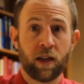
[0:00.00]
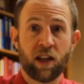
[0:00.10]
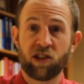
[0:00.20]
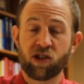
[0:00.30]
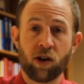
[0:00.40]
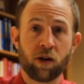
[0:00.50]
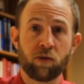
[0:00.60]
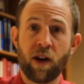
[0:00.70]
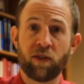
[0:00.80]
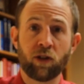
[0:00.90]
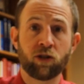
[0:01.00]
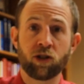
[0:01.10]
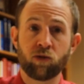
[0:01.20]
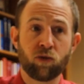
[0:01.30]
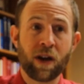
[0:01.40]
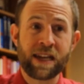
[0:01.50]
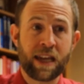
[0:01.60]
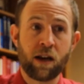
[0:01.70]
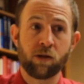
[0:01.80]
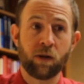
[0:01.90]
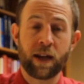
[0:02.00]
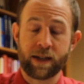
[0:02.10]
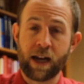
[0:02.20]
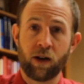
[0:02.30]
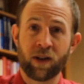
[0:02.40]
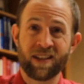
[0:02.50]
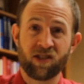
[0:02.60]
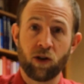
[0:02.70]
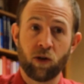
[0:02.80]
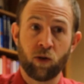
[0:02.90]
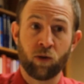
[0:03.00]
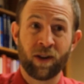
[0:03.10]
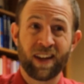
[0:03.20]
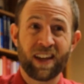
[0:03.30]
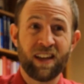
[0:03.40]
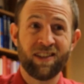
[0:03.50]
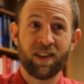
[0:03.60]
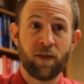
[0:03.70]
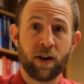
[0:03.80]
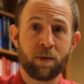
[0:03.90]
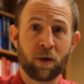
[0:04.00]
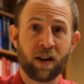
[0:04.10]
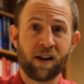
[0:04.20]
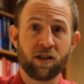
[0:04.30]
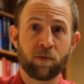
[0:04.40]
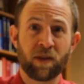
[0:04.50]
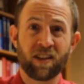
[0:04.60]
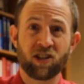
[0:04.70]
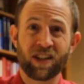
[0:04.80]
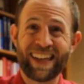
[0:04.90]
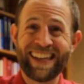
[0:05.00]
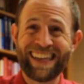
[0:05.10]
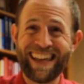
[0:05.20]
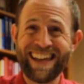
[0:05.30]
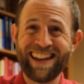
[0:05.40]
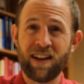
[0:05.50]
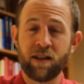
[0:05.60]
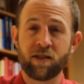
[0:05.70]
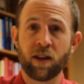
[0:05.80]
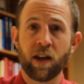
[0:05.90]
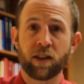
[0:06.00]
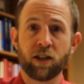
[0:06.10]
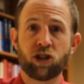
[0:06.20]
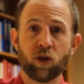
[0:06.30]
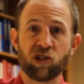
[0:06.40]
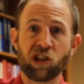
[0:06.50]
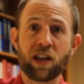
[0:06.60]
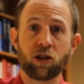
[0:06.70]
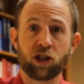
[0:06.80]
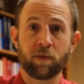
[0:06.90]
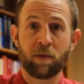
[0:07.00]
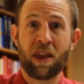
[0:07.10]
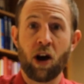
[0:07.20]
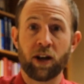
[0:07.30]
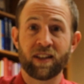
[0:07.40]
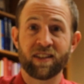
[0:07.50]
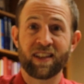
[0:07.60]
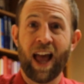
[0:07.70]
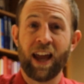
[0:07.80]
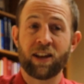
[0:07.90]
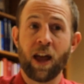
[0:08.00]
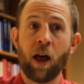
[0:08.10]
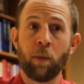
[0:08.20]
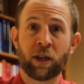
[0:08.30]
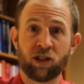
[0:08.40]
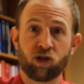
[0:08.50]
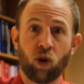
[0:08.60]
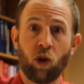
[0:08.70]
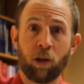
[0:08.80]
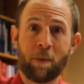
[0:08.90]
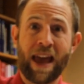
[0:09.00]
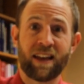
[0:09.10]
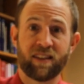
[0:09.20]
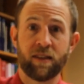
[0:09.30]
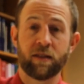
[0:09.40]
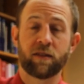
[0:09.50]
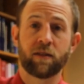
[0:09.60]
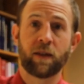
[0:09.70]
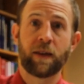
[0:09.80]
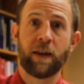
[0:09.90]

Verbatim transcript: He could start a revolution right here, right now, and so he's in a very precarious position. He needs the Jewish leadership to be on his side to help control the masses.